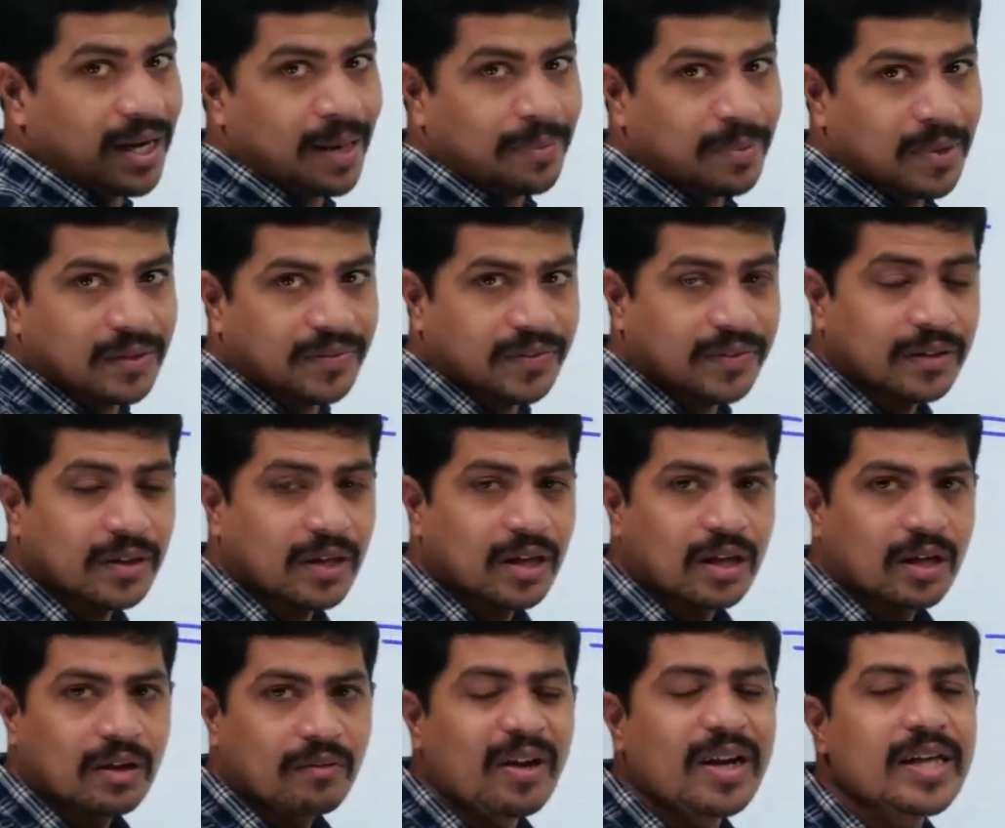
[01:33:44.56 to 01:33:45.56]
Laplace.
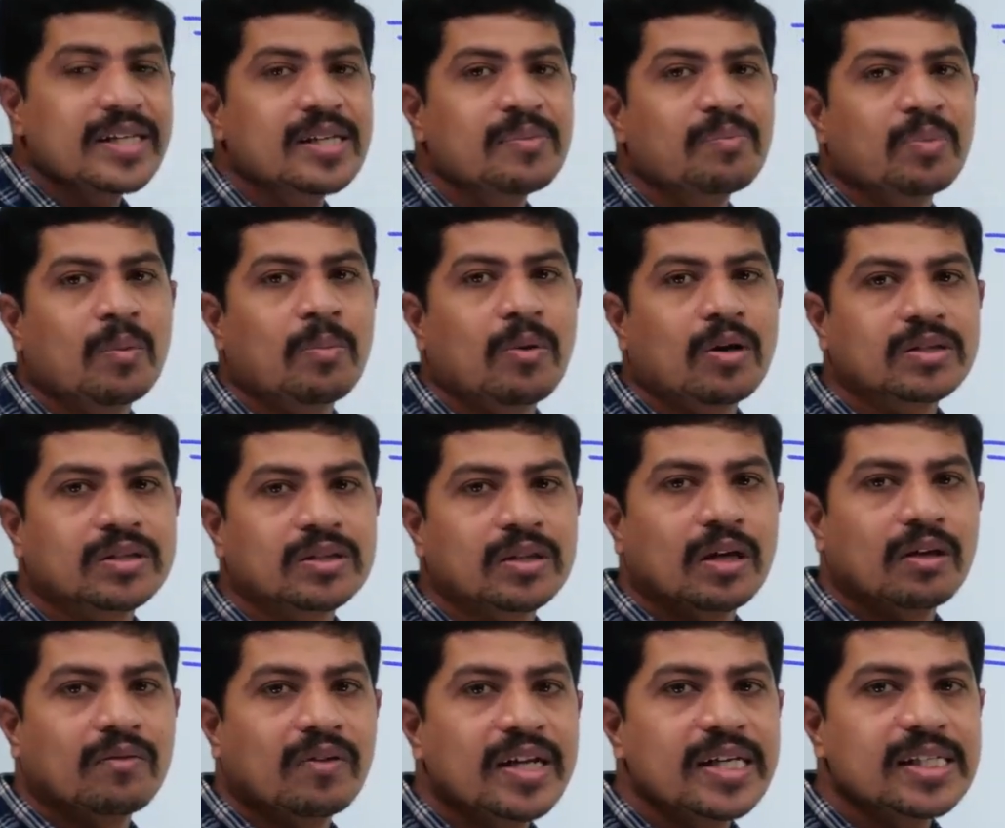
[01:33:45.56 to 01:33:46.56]
Very simple, boss.
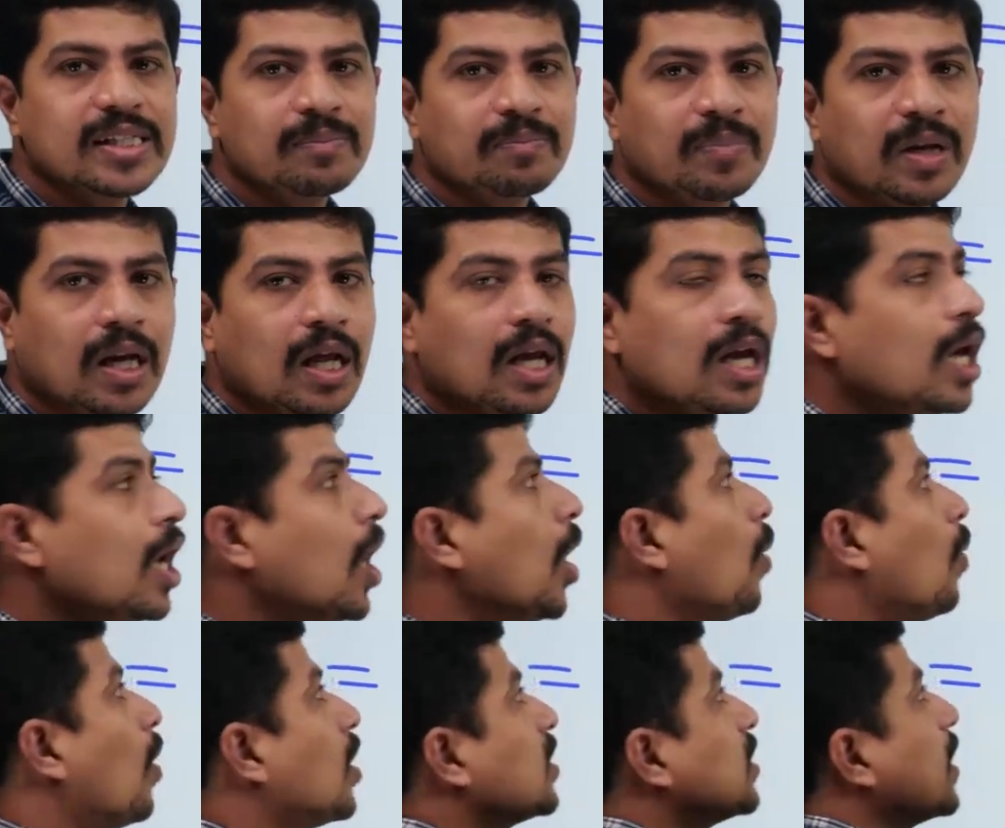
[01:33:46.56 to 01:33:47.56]
Very simple.
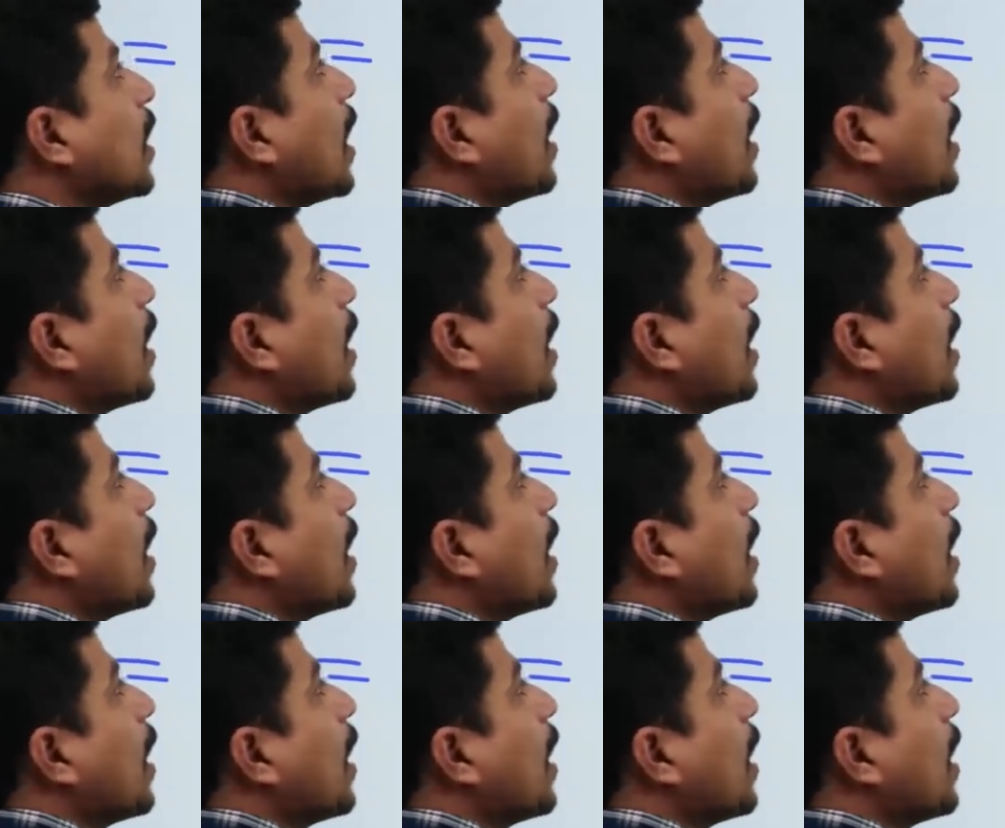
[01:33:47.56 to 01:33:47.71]
What is the